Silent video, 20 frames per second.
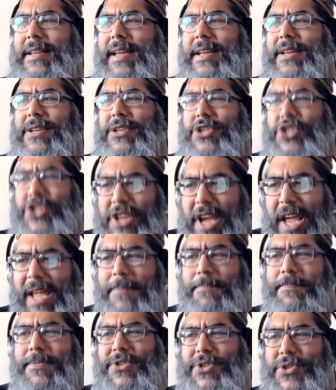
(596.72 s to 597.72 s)

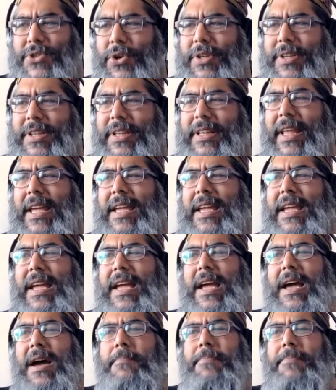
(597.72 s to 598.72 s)
shape, certainly.
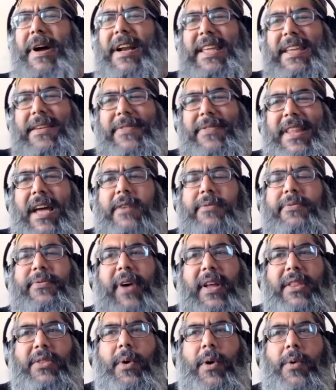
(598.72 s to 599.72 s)
But even that
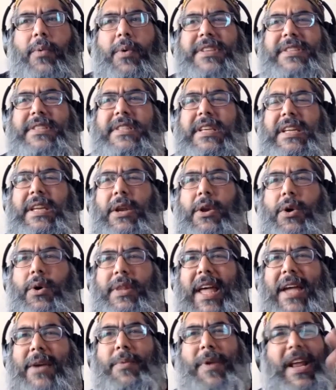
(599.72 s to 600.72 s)
fatwa was, you know,
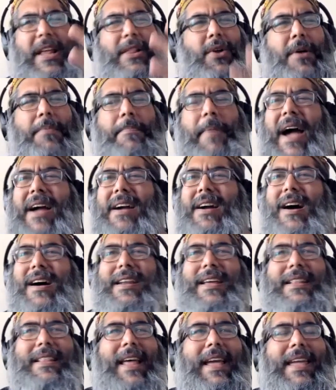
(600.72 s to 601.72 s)
like when I look back on
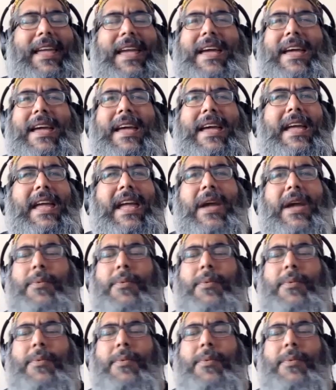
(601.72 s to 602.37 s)
it, like it